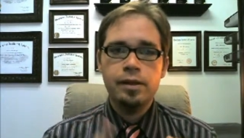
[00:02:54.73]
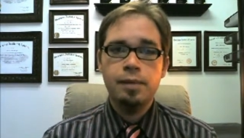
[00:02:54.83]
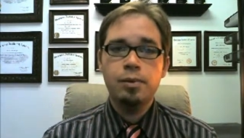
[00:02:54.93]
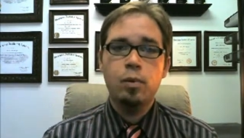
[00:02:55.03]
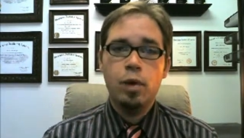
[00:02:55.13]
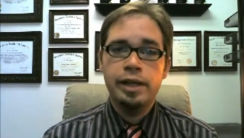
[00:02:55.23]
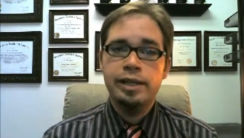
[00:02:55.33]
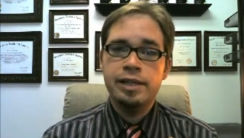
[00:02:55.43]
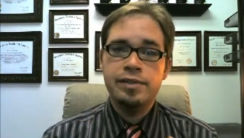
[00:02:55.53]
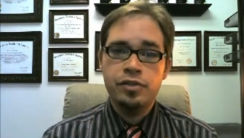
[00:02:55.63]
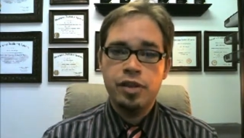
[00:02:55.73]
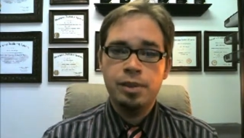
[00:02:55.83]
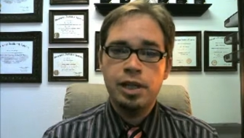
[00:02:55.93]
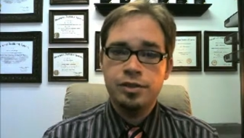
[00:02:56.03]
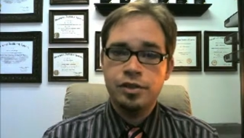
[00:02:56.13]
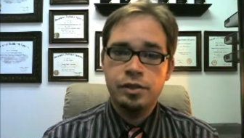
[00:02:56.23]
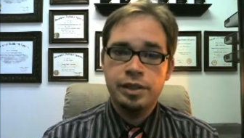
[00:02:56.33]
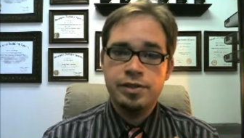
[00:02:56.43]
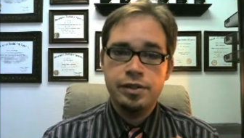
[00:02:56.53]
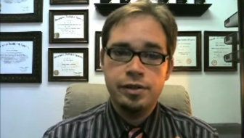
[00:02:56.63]
Number one is the Gemological
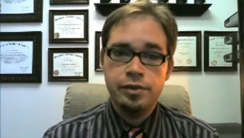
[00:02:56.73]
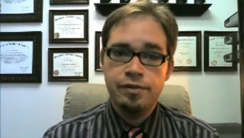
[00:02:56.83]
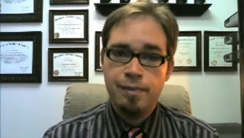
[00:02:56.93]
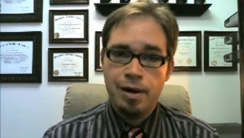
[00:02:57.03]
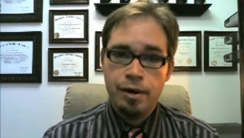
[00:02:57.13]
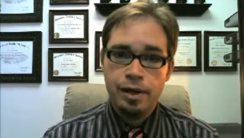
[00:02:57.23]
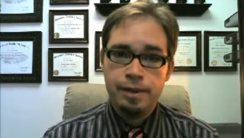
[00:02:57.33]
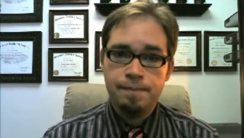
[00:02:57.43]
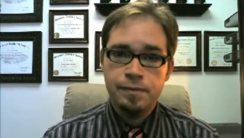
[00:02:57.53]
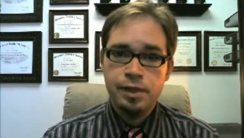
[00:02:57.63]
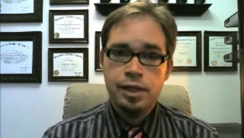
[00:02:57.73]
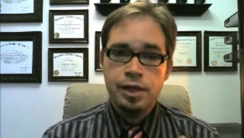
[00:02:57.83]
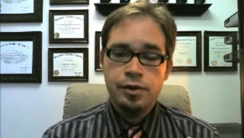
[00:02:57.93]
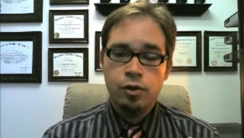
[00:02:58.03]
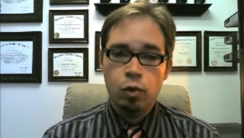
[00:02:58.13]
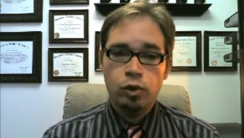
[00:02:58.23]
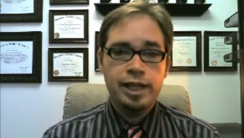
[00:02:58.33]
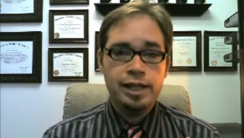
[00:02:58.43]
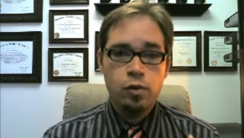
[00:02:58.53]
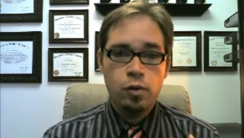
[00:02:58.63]
Institute of America. Their
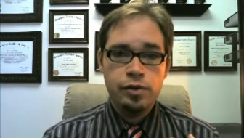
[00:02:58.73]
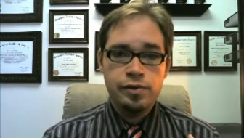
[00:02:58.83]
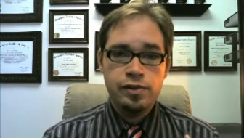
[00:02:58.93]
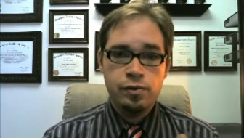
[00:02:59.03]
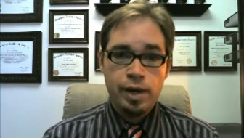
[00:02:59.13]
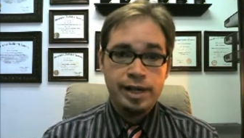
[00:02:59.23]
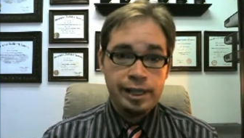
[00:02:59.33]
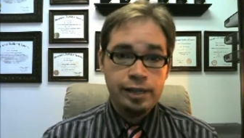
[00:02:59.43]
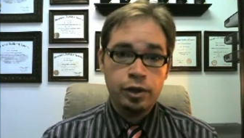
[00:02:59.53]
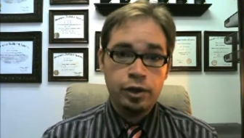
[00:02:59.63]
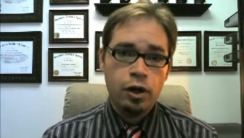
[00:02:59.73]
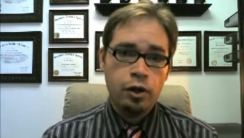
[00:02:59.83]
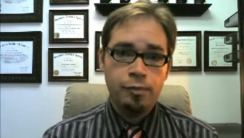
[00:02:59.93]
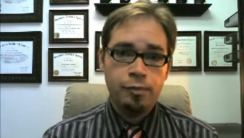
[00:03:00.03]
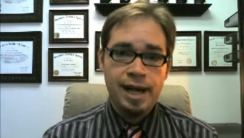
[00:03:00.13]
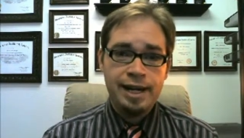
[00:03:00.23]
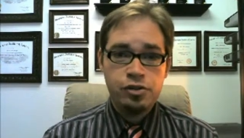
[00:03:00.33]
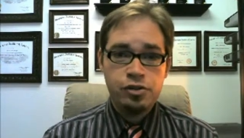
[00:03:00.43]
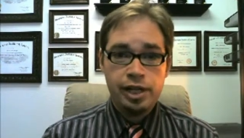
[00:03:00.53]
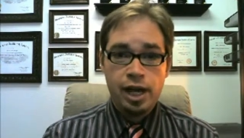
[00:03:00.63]
world headquarters is right here in Carlsbad,
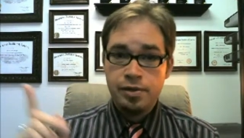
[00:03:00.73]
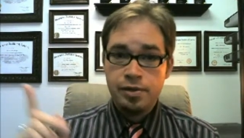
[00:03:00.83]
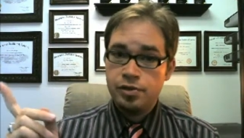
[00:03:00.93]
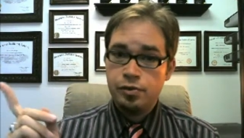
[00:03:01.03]
actually up the